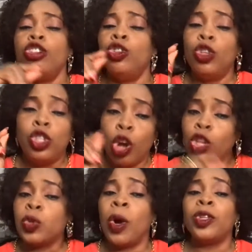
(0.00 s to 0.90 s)
You
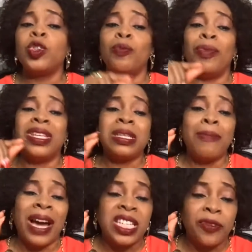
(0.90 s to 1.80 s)
don't want to miss
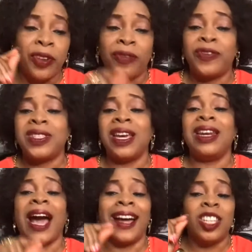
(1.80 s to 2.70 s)
March
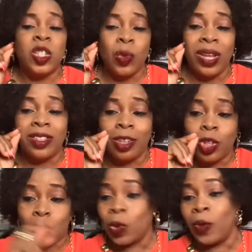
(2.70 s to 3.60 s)
15 and
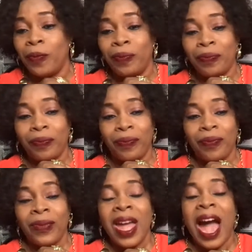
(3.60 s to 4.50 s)
22.
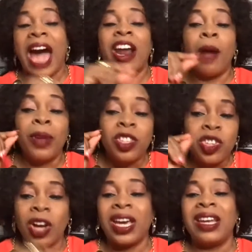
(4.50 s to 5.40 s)
And I'll be
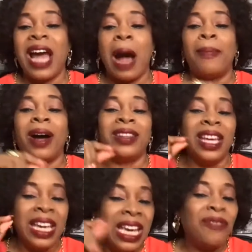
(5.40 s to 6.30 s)
talking about
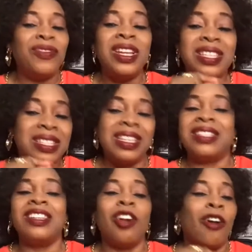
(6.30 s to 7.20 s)
the evening
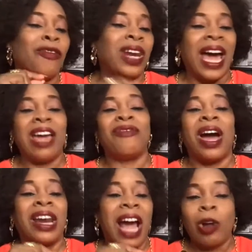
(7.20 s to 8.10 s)
season of life
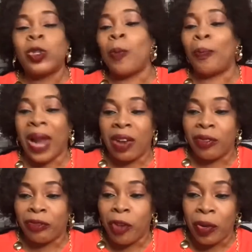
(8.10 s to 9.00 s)
and how to plan
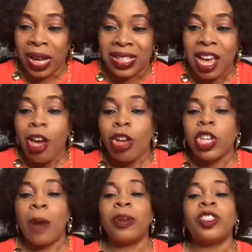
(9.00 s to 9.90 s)
for it. So
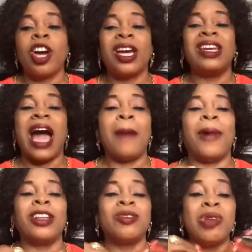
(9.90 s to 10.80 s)
I'll be talking
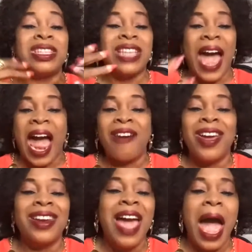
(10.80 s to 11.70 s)
about
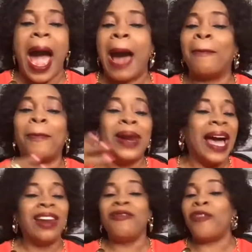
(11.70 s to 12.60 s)
retiring and
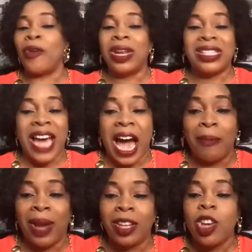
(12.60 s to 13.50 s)
planning for
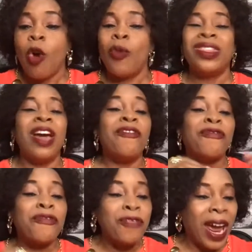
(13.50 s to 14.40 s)
retirement with a
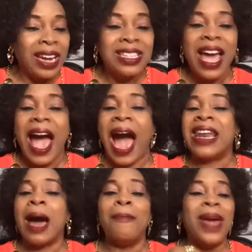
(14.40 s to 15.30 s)
friend, an
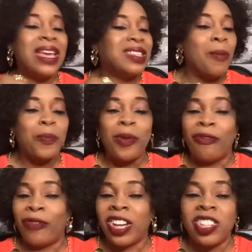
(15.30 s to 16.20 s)
amazing
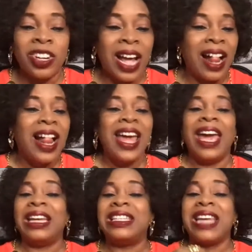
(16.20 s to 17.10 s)
professional,
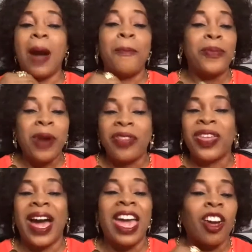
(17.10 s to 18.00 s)
a dear
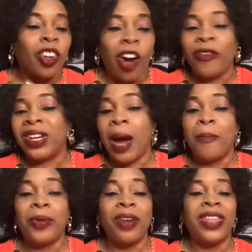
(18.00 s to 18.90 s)
brother, a covenant
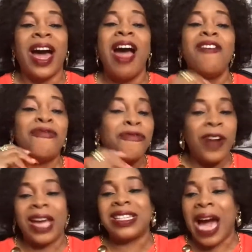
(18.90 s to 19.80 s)
brother,
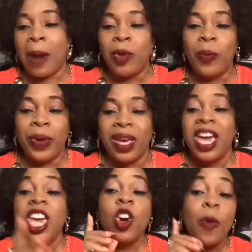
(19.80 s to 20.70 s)
Fred Amobi.
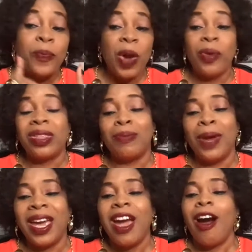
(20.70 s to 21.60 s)
He will be with
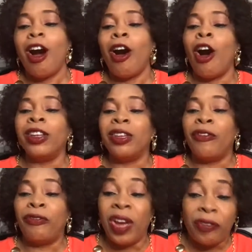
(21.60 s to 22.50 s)
me on the
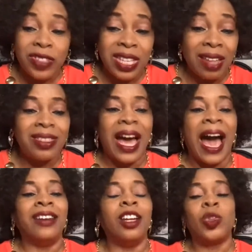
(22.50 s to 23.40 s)
15th
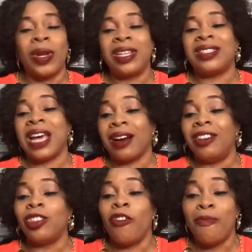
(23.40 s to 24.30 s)
and the
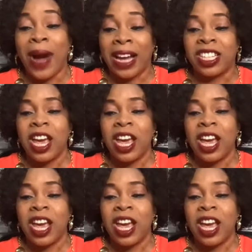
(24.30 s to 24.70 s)
22nd of March,